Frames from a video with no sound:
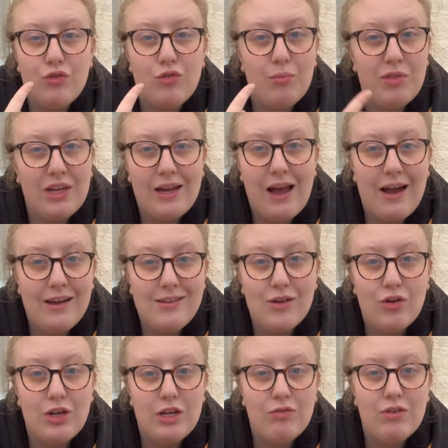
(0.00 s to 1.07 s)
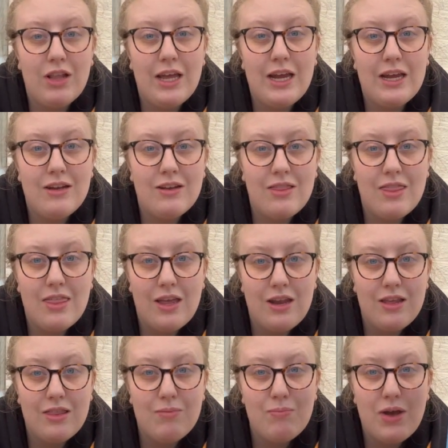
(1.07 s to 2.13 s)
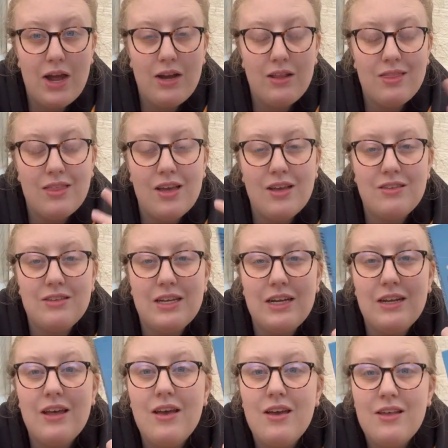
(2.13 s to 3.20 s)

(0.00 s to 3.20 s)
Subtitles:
something ice hockey related and thinner than Binding 13,